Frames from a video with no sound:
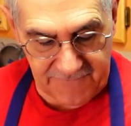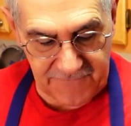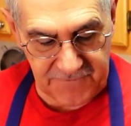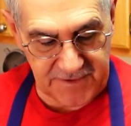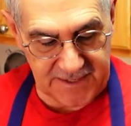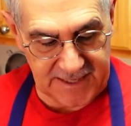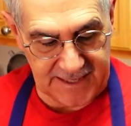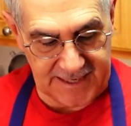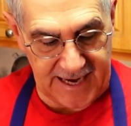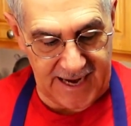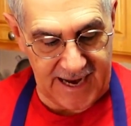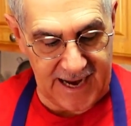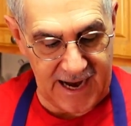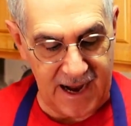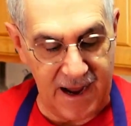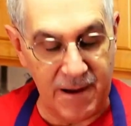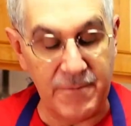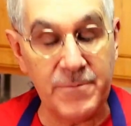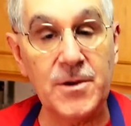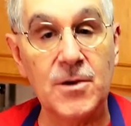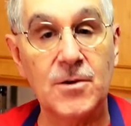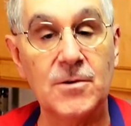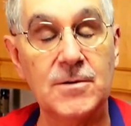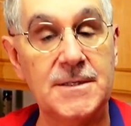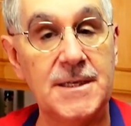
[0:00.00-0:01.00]
Today
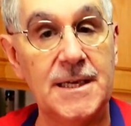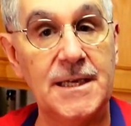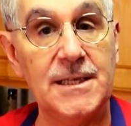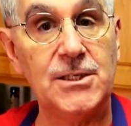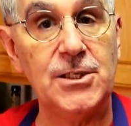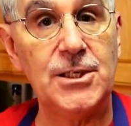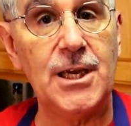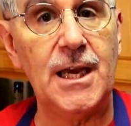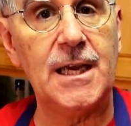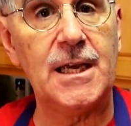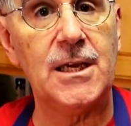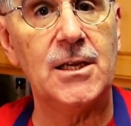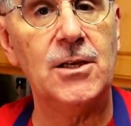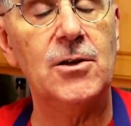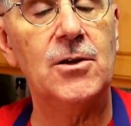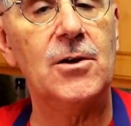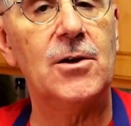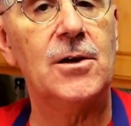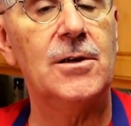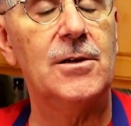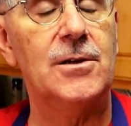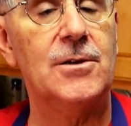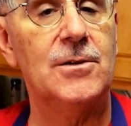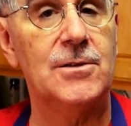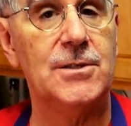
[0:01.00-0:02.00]
I'm using chicken. You
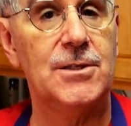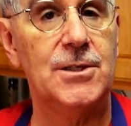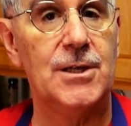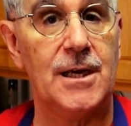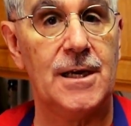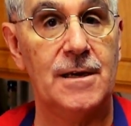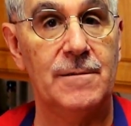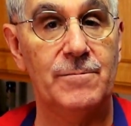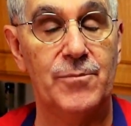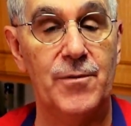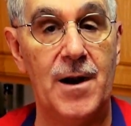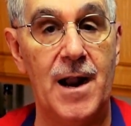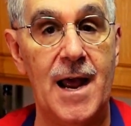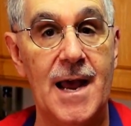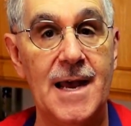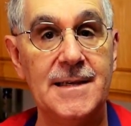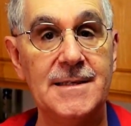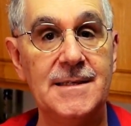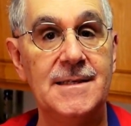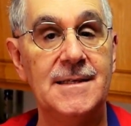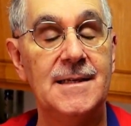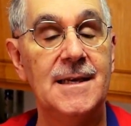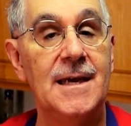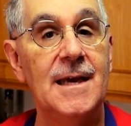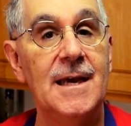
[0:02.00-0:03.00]
could use chicken
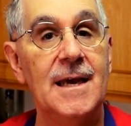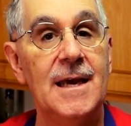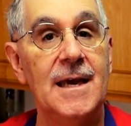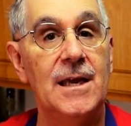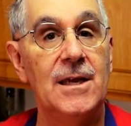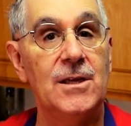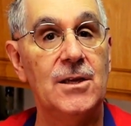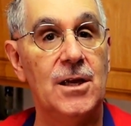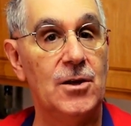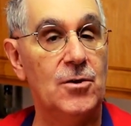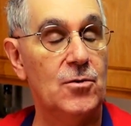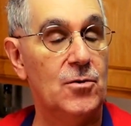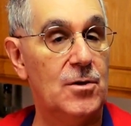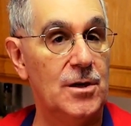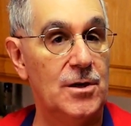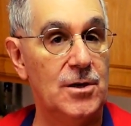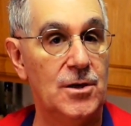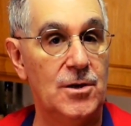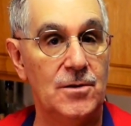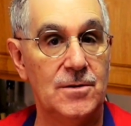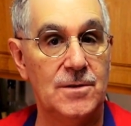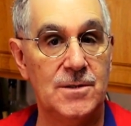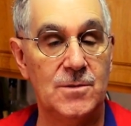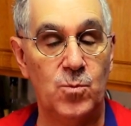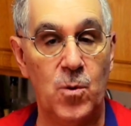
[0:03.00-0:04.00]
breast. You can
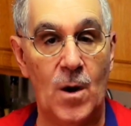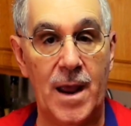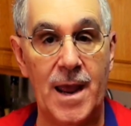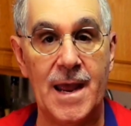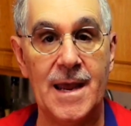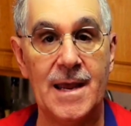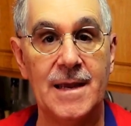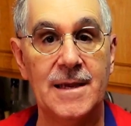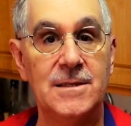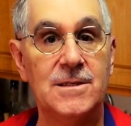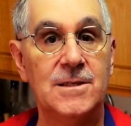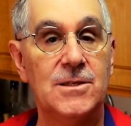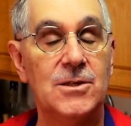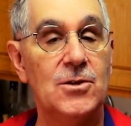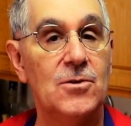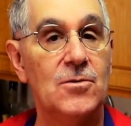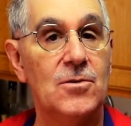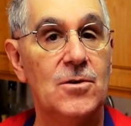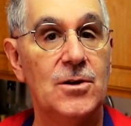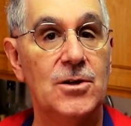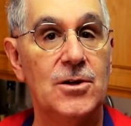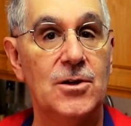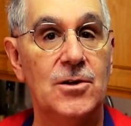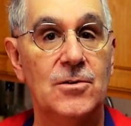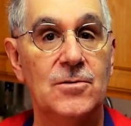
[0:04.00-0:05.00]
use wings. You
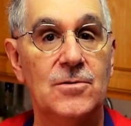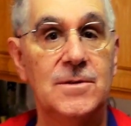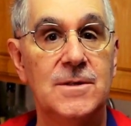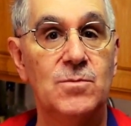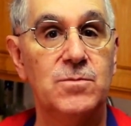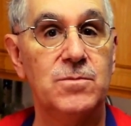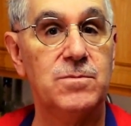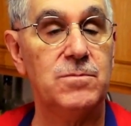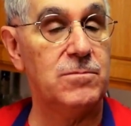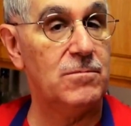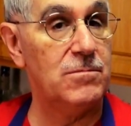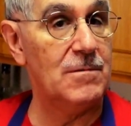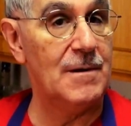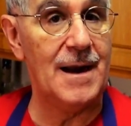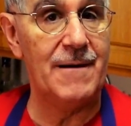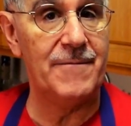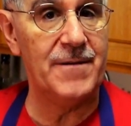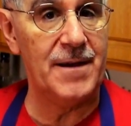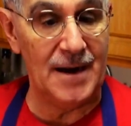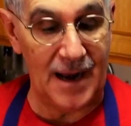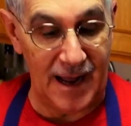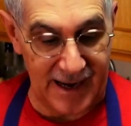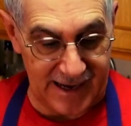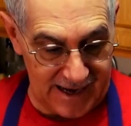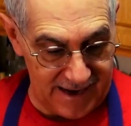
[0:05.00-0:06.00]
could use whatever
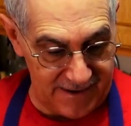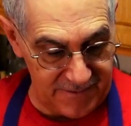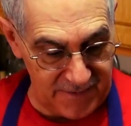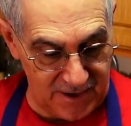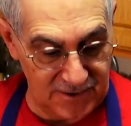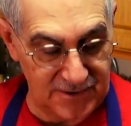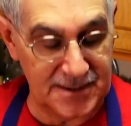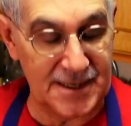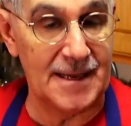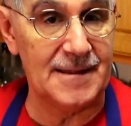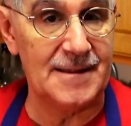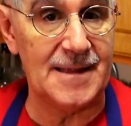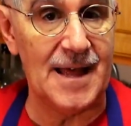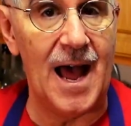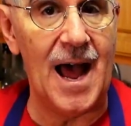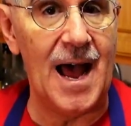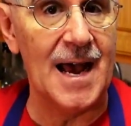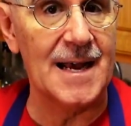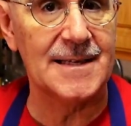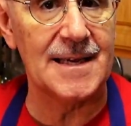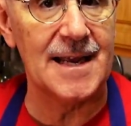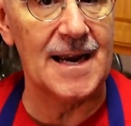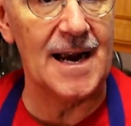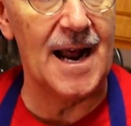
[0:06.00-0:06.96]
you like. I'm using thighs and